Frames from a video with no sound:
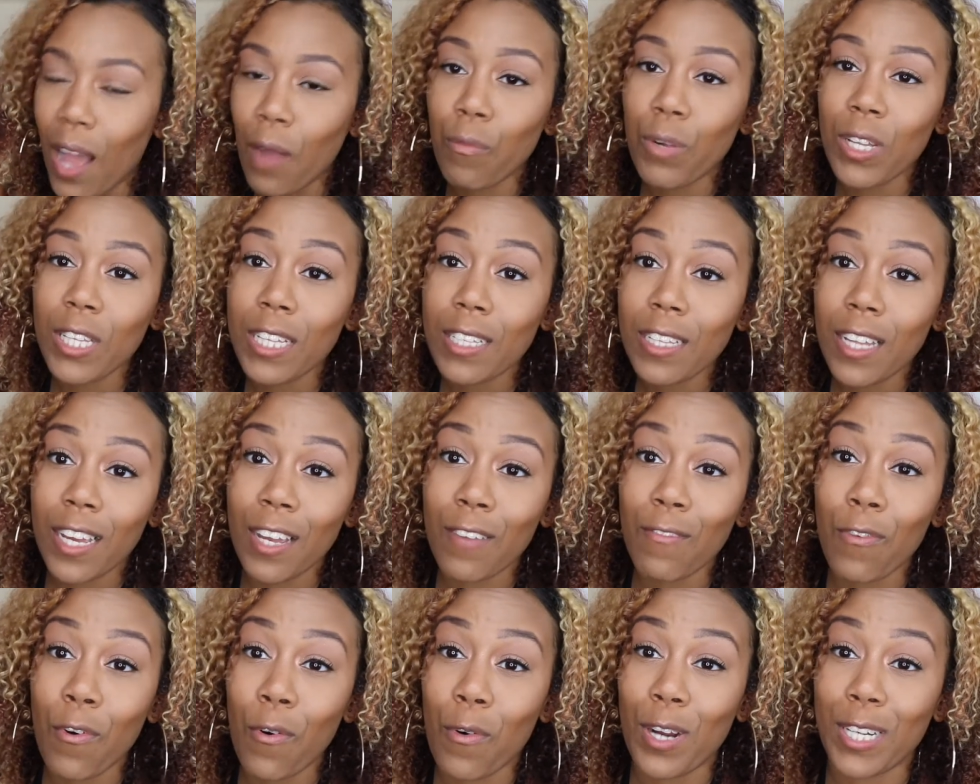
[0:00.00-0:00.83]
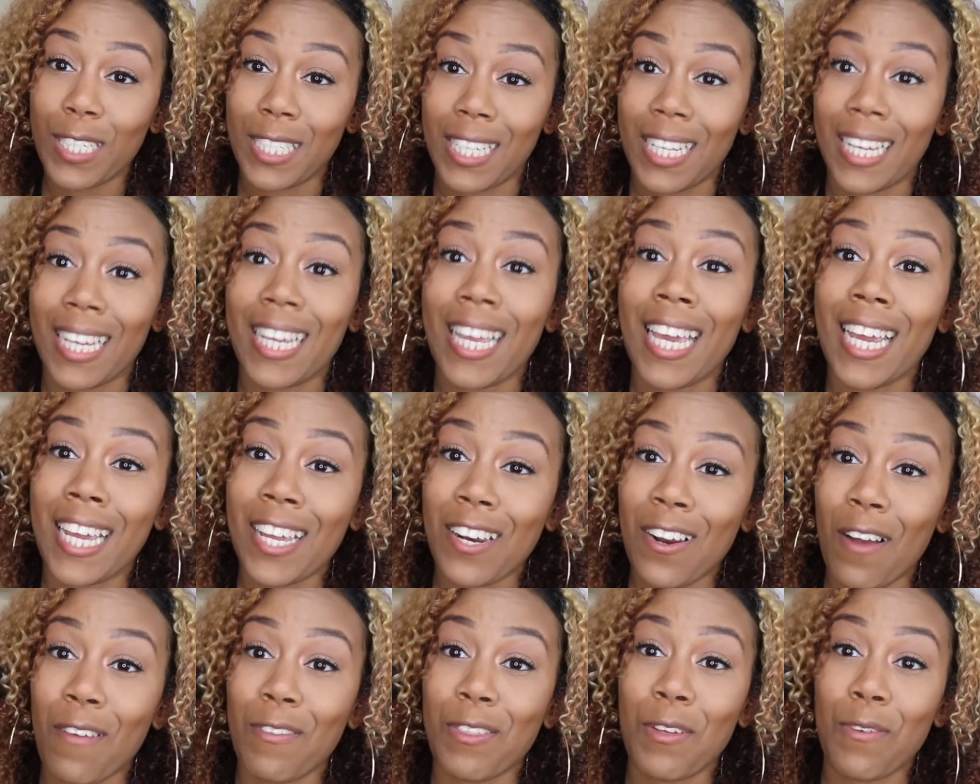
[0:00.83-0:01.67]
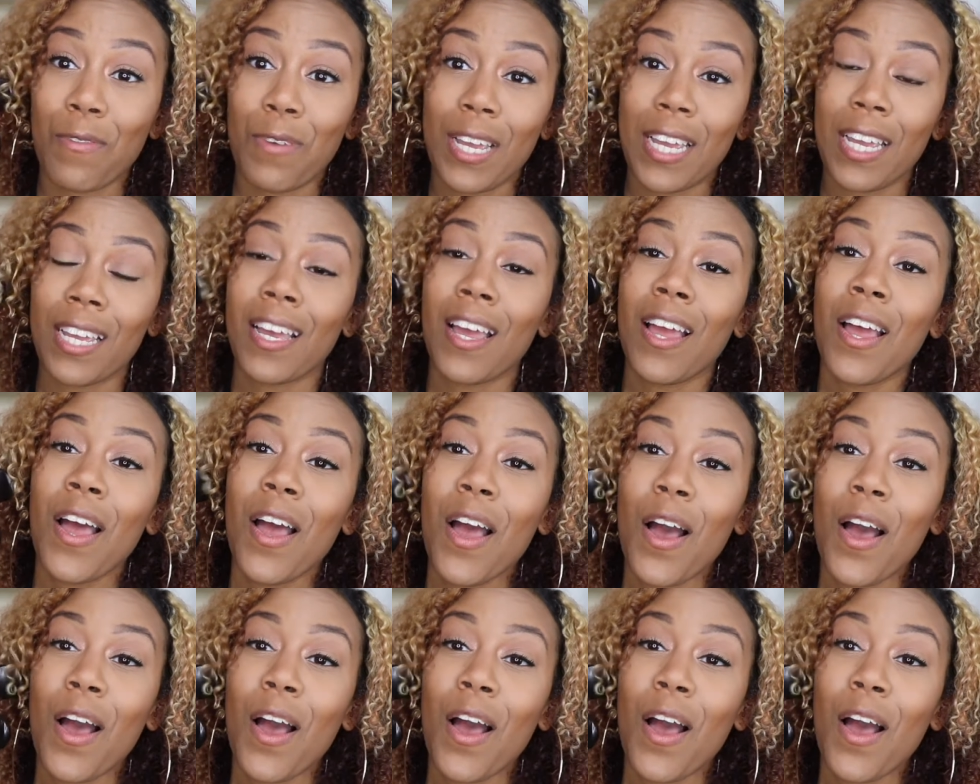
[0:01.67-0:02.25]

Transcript: I'm really looking forward to kicking off the week